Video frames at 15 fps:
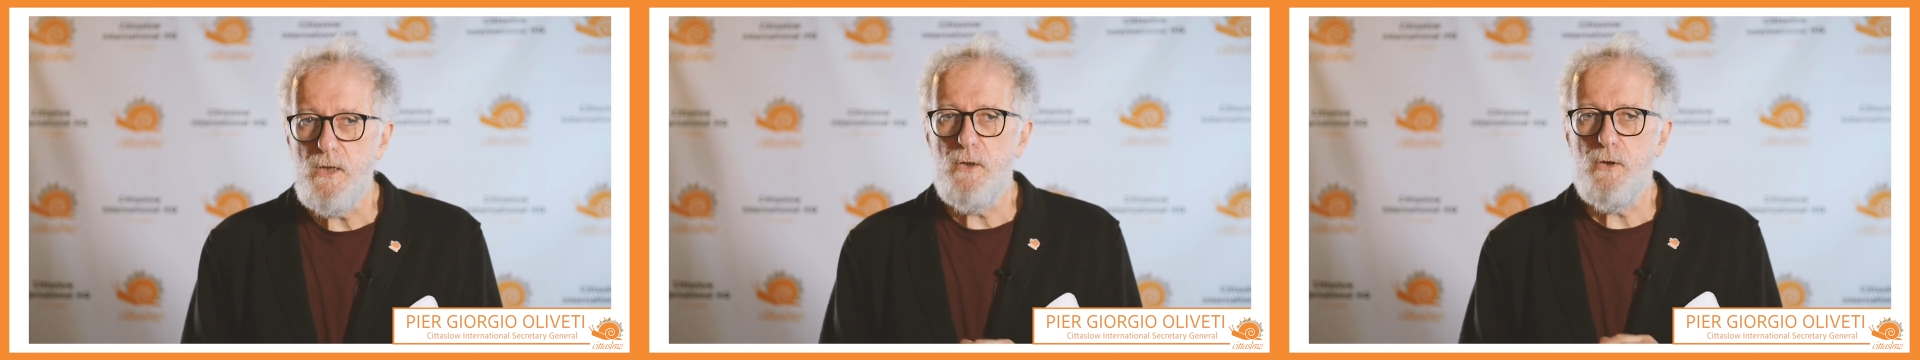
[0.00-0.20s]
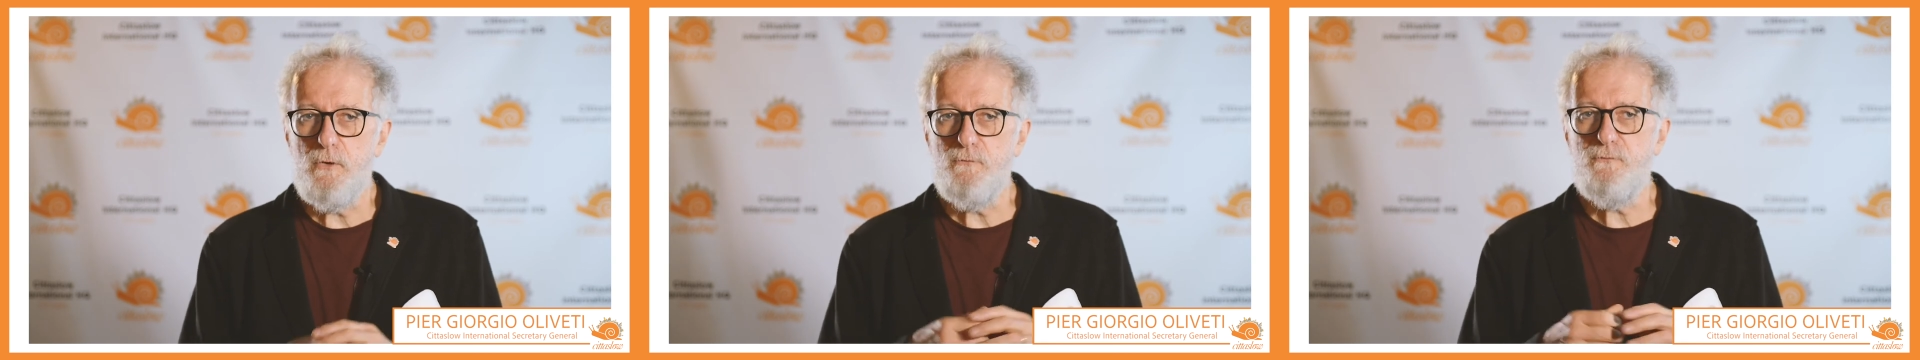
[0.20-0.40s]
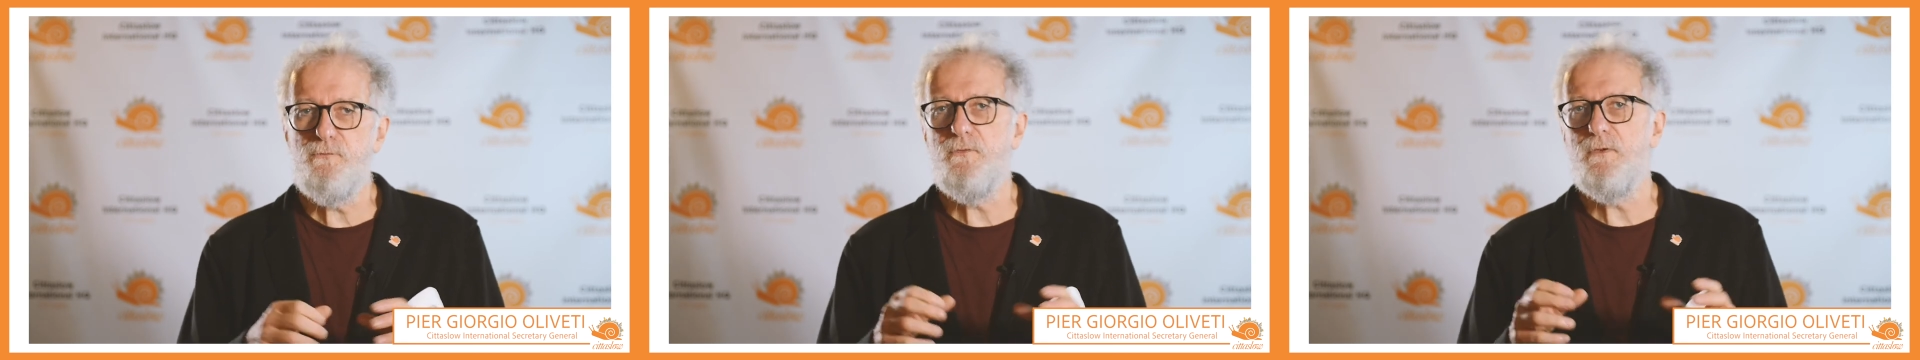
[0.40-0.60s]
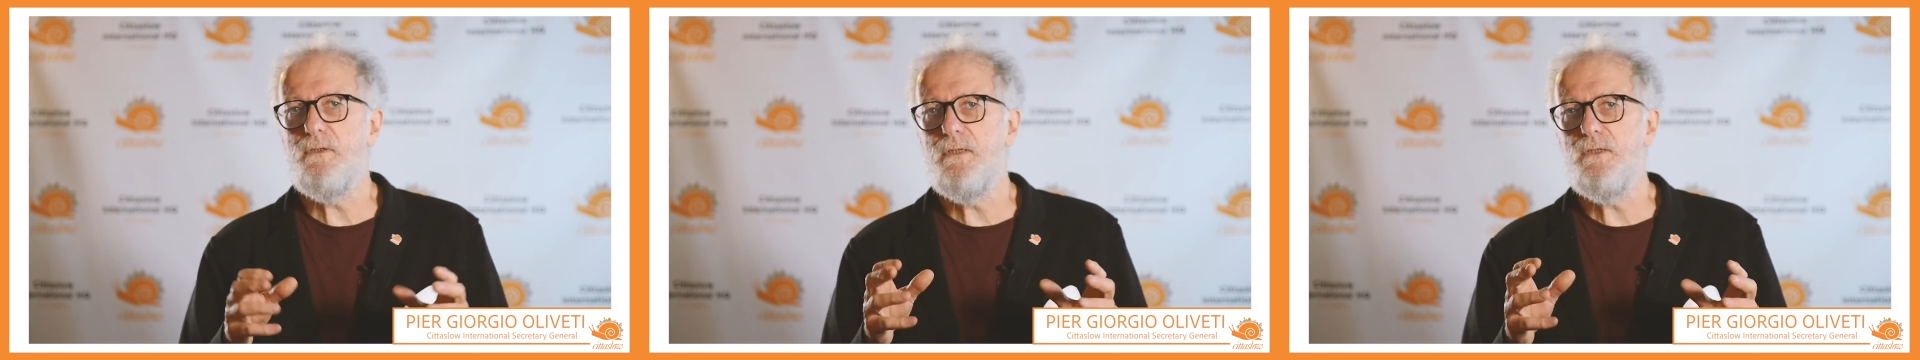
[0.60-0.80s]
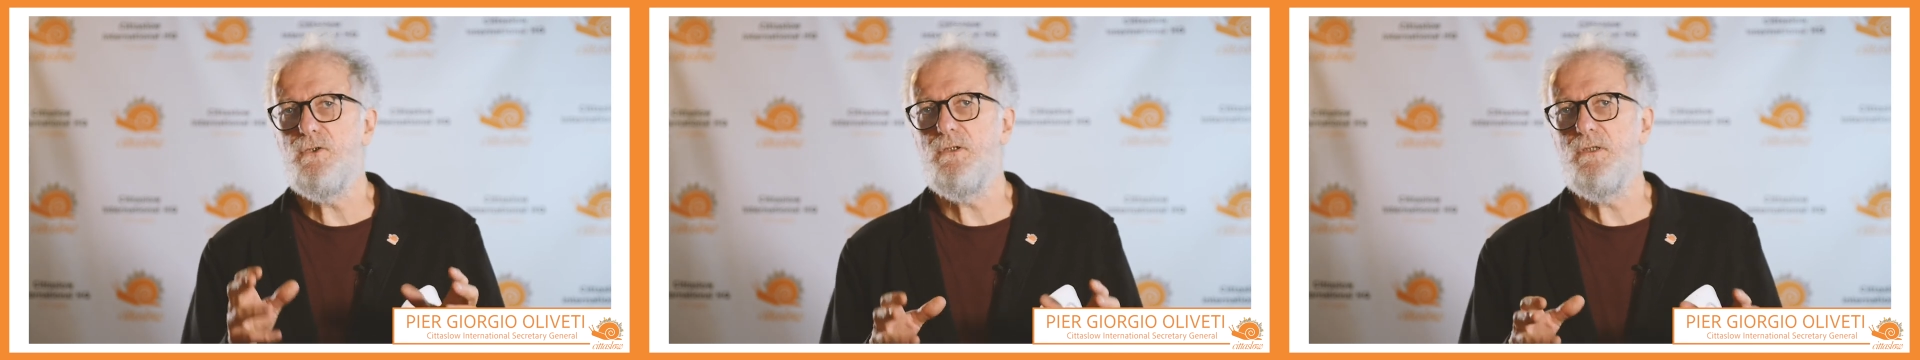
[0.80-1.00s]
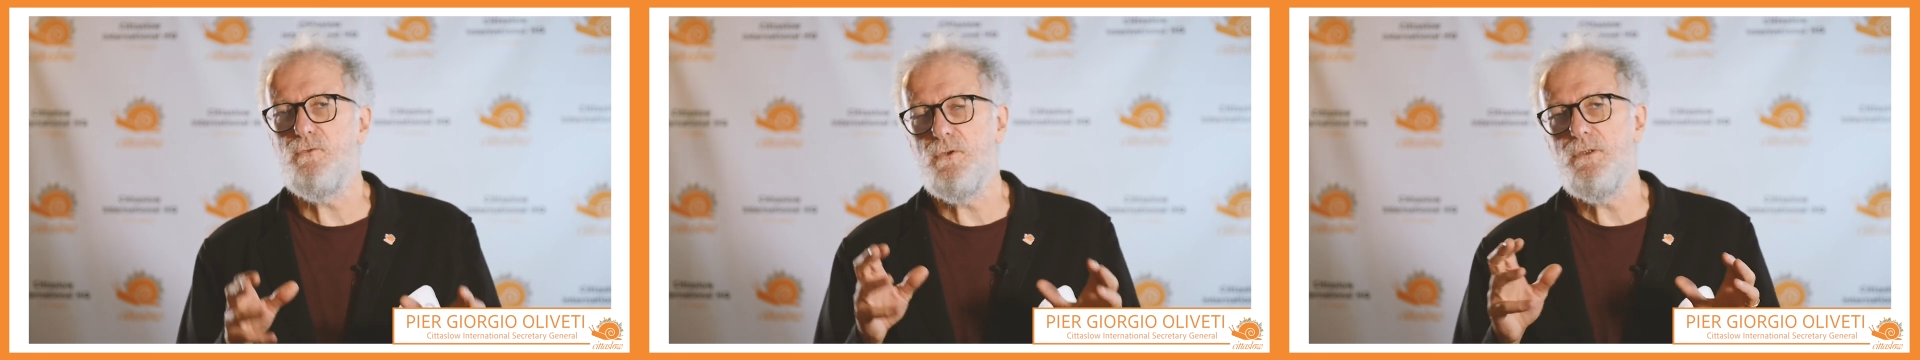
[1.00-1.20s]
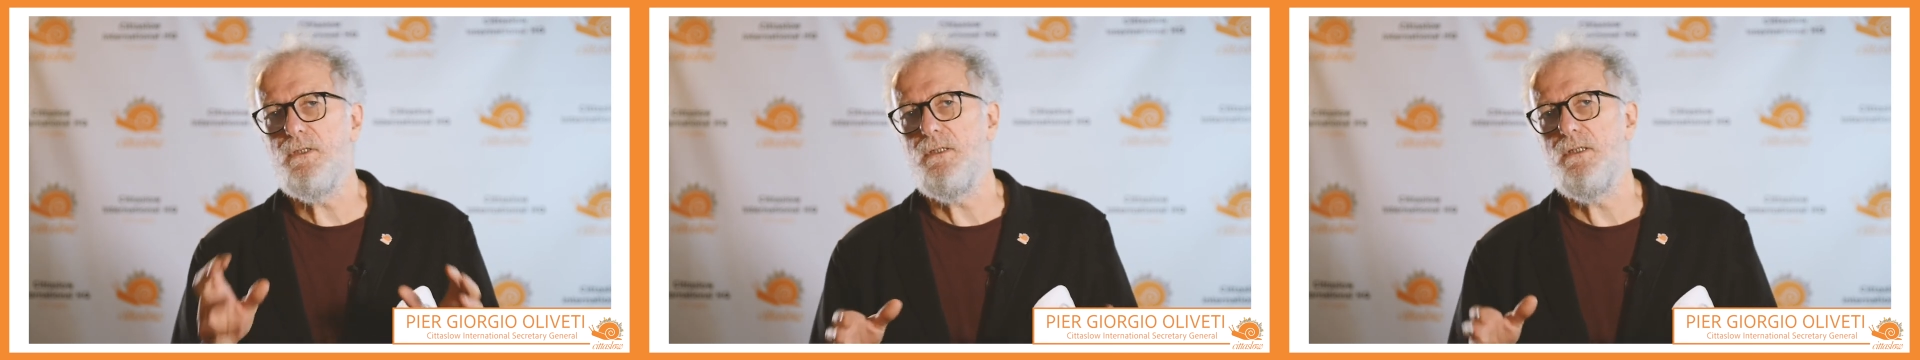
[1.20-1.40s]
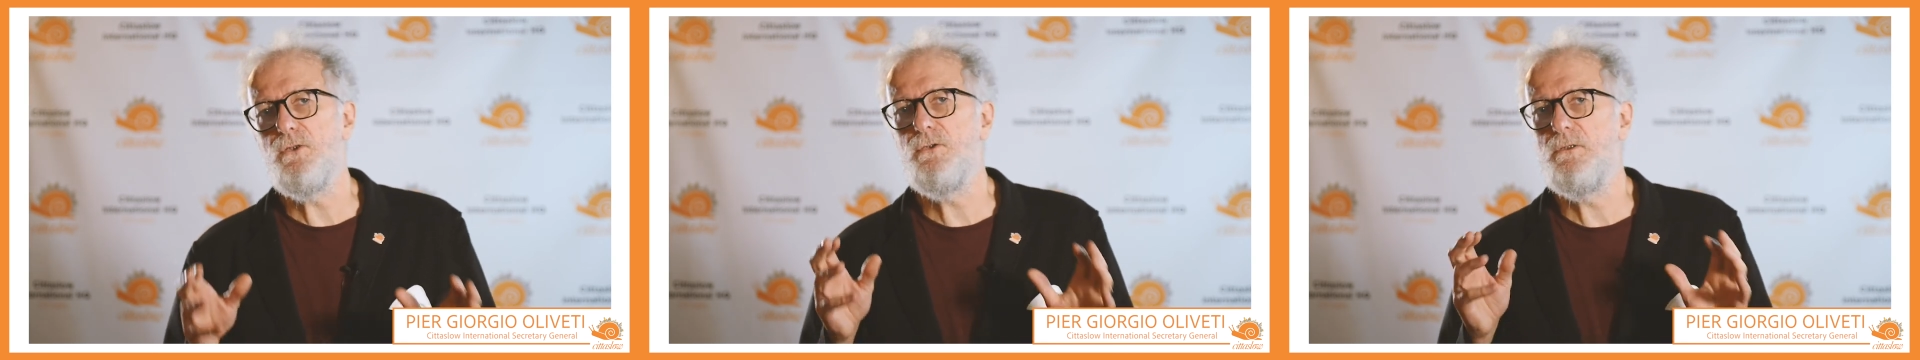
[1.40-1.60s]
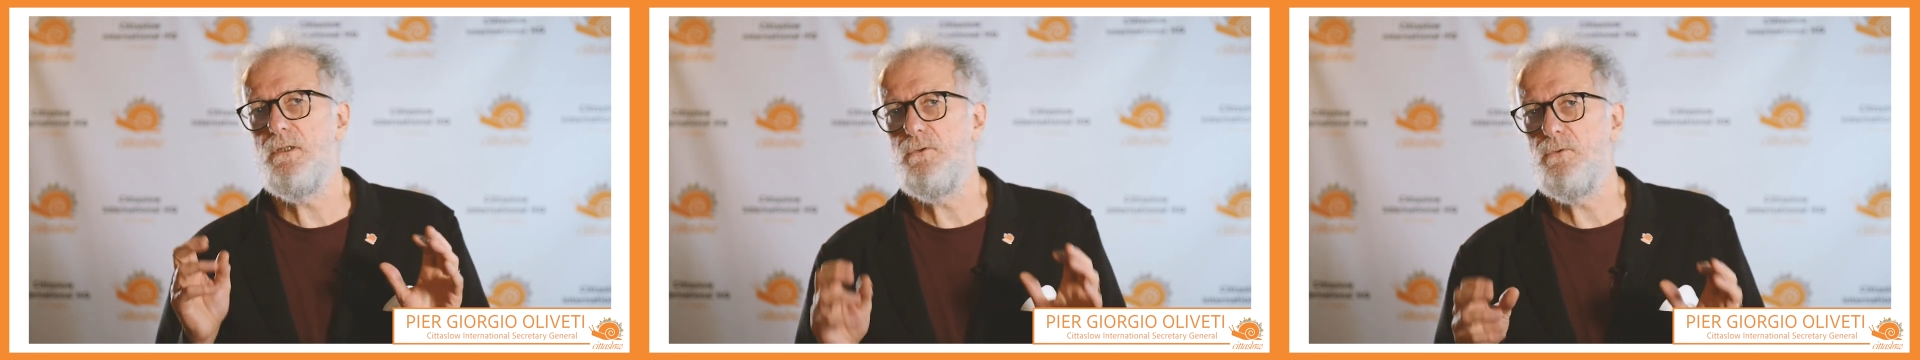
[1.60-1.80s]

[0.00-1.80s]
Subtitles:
of the Cittaslow International